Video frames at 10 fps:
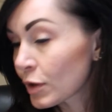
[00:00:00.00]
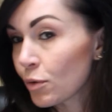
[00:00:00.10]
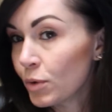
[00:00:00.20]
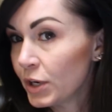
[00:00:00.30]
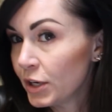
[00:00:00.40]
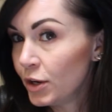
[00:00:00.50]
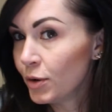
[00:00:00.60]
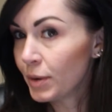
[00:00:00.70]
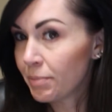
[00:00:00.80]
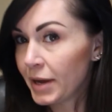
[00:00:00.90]
What are you
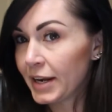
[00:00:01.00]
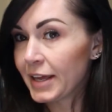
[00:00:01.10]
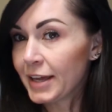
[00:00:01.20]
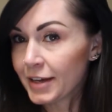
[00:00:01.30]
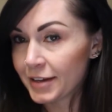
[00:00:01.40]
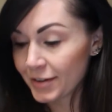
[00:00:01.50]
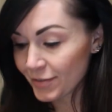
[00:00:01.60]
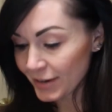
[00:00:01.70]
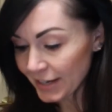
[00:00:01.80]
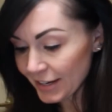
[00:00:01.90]
doing, buddy?
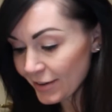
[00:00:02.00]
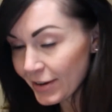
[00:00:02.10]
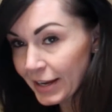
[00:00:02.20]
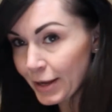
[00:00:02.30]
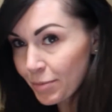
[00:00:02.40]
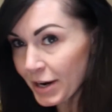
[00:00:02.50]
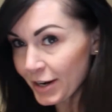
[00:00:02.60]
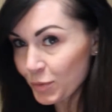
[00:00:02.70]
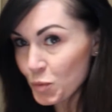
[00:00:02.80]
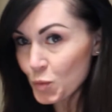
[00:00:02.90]
What are you doing? Come
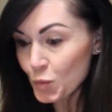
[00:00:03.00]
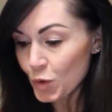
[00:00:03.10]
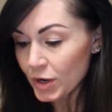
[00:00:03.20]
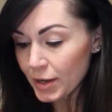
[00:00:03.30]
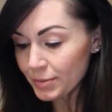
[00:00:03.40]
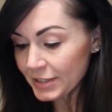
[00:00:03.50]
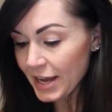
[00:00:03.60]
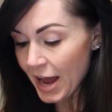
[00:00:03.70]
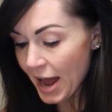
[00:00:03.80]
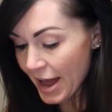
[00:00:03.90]
here. Come say
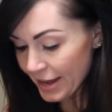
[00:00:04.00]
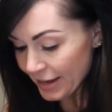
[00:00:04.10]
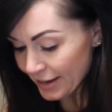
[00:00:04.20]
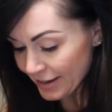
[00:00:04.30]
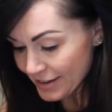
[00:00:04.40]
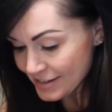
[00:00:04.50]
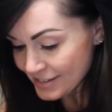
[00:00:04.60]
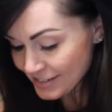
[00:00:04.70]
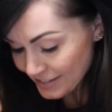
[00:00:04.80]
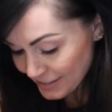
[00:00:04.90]
hi.
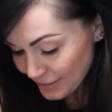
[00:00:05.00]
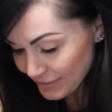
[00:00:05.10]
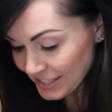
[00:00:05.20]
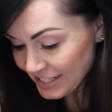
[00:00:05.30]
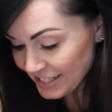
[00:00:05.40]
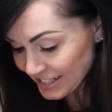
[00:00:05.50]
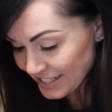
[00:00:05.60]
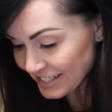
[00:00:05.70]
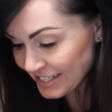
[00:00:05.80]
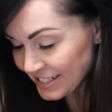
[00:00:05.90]
Come say
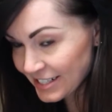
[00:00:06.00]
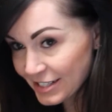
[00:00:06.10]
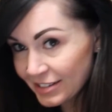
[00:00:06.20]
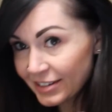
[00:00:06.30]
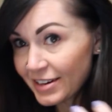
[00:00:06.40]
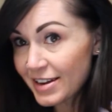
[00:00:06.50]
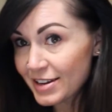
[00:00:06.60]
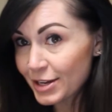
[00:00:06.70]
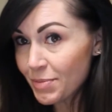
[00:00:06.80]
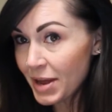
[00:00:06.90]
hi.
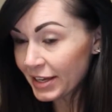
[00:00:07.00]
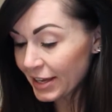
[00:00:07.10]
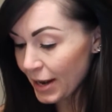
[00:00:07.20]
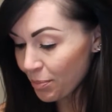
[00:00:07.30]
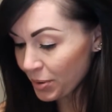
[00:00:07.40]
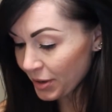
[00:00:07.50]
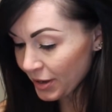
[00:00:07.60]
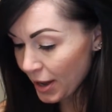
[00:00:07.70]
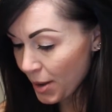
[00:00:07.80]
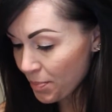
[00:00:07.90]
Come on, get up,
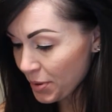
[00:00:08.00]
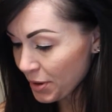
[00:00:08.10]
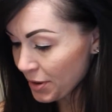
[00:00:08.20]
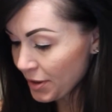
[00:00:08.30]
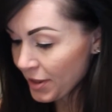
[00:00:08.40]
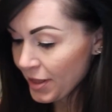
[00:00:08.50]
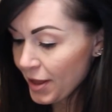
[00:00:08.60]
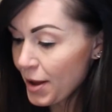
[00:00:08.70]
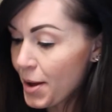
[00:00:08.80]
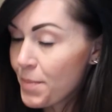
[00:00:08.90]
up,
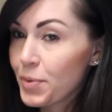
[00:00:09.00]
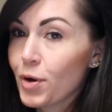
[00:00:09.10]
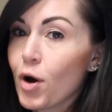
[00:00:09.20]
up.